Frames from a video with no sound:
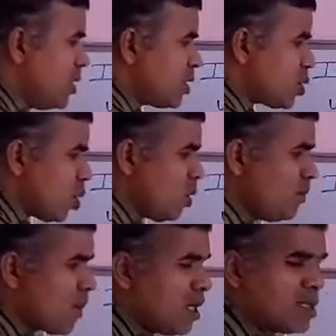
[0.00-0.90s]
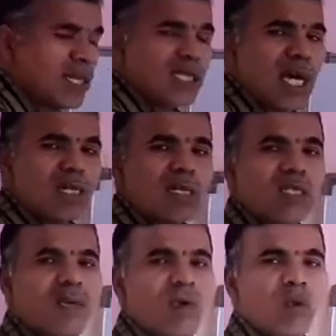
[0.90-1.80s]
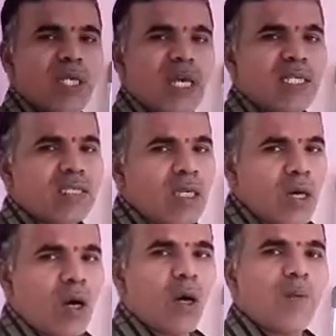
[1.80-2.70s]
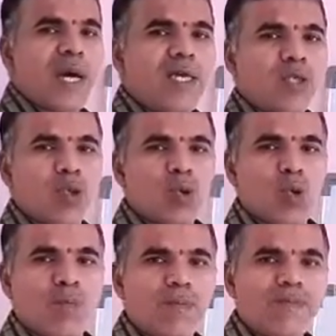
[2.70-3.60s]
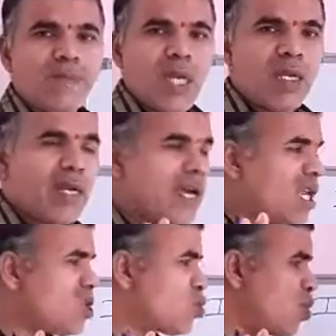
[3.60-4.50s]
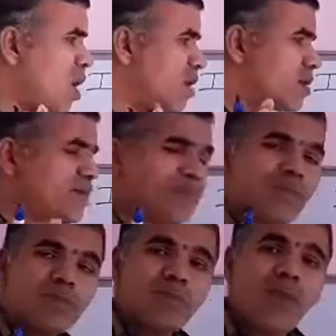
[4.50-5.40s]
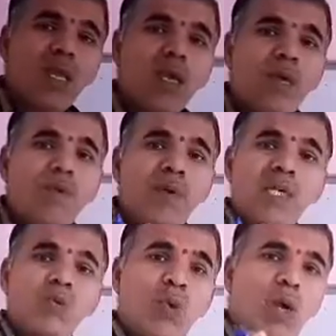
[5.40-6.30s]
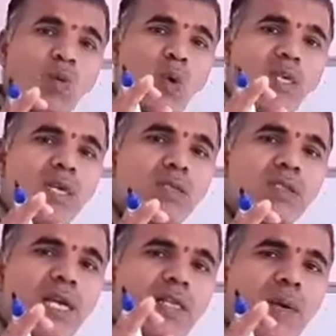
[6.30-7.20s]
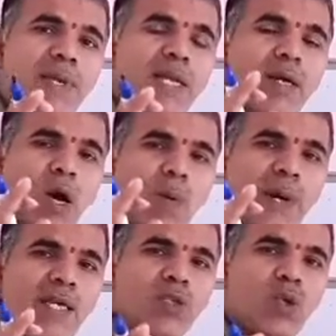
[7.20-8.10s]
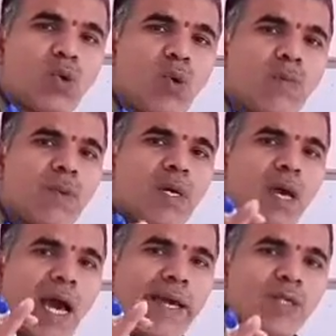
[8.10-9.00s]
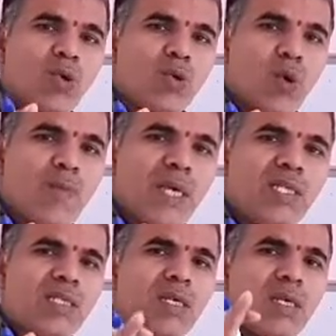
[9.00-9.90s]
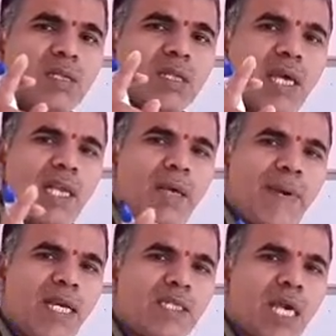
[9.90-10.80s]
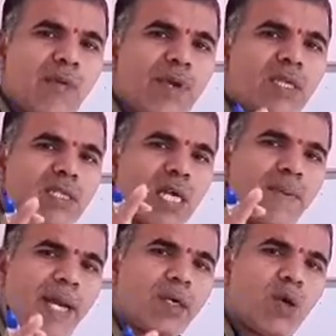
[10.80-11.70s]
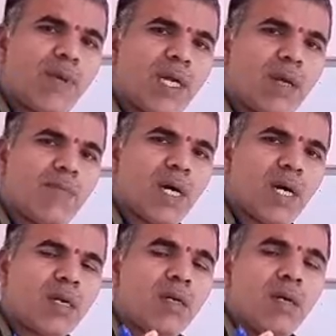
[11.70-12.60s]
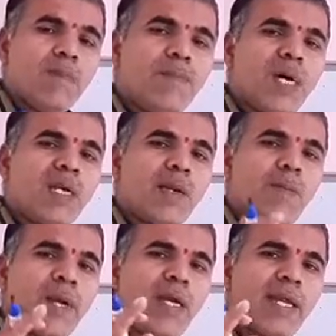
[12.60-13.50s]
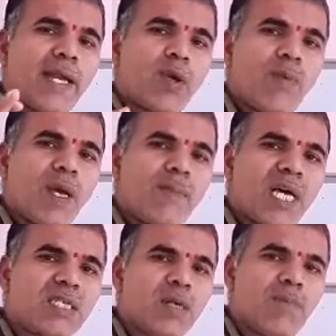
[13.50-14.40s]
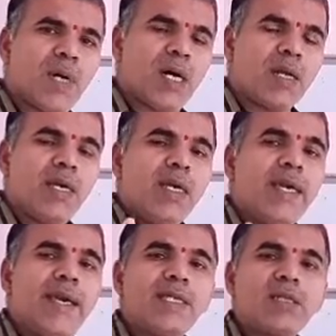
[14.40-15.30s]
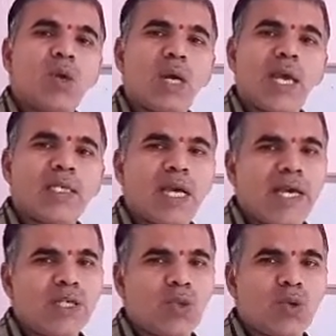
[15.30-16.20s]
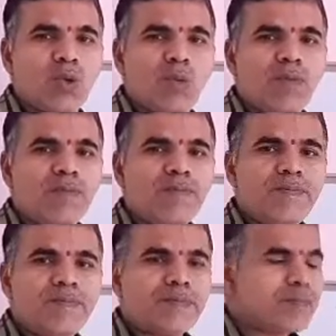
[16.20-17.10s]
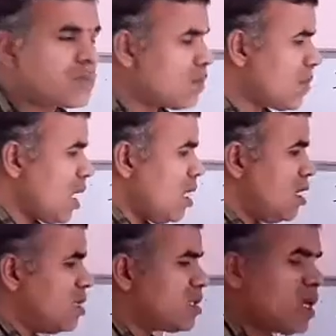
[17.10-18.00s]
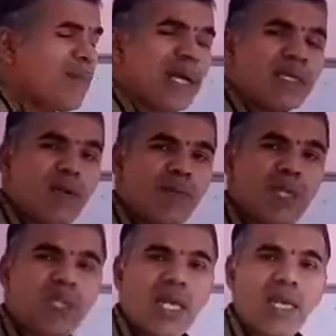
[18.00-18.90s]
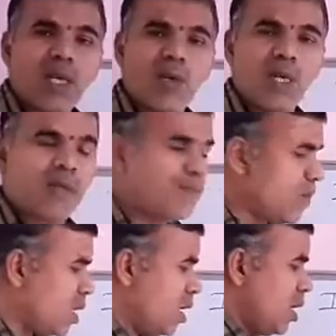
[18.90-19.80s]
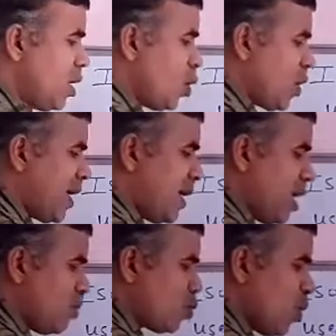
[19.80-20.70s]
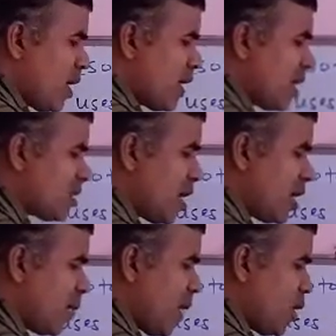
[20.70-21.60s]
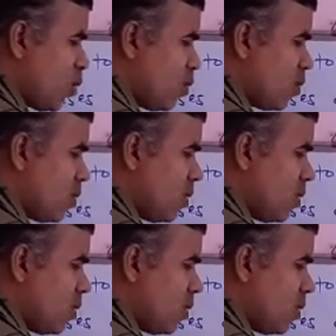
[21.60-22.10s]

So these are the some uses of isotope. Dear student, first we have to understand the meaning of isotope. Isotope means the elements having same atomic number but different atomic mass number is called as isotope. Some examples are given. Uranium 235.